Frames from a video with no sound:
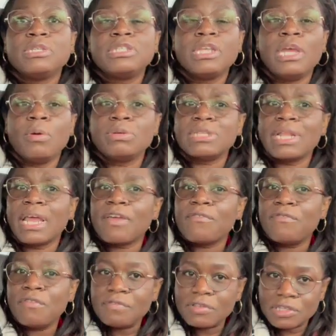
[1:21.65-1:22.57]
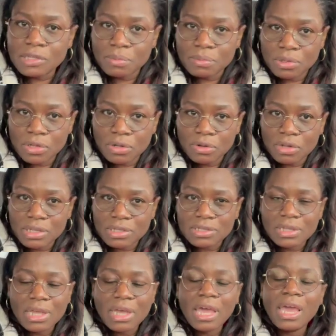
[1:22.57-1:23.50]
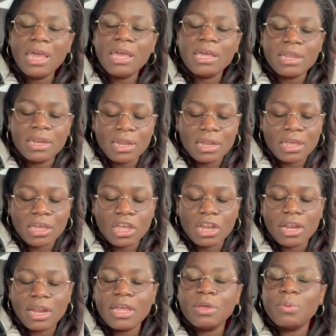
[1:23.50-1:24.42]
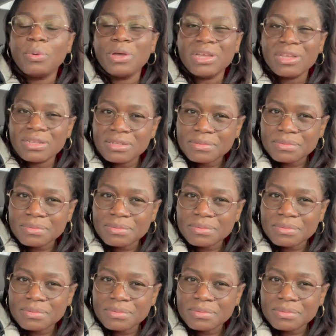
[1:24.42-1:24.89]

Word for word: Day was like 50 something degrees in Connecticut. Like what?